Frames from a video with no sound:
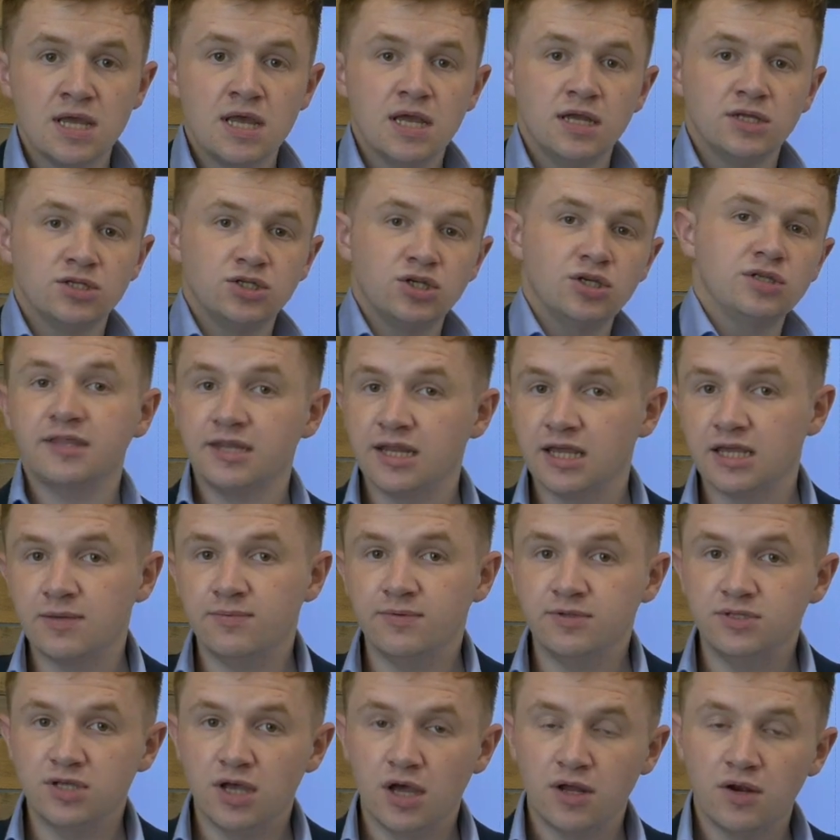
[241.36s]
just like can
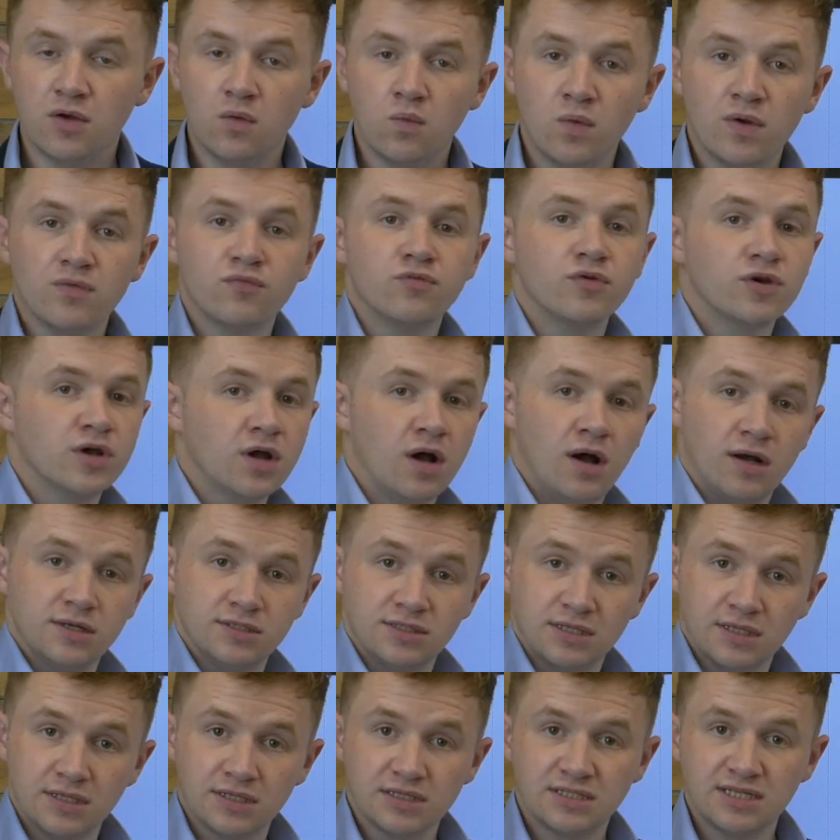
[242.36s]
be done with
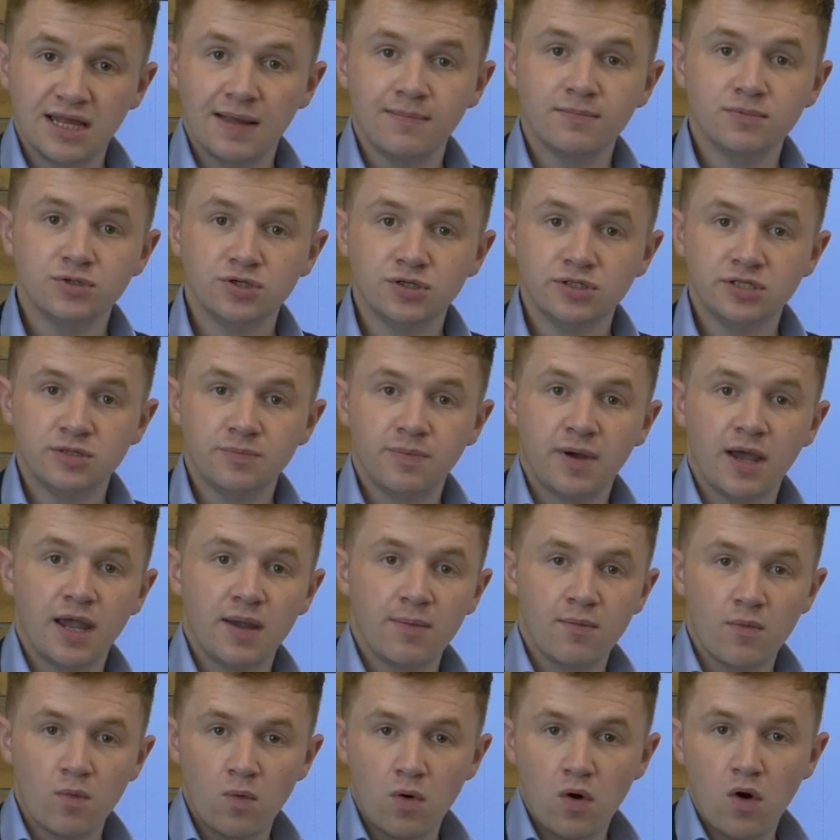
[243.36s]
regards to the stamp duty
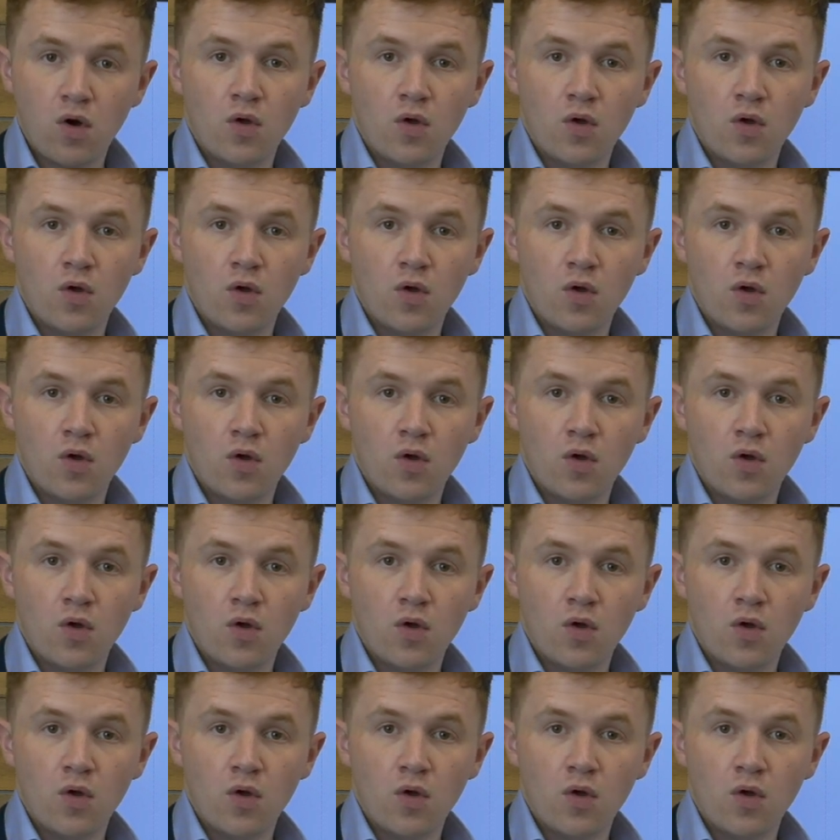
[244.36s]
payable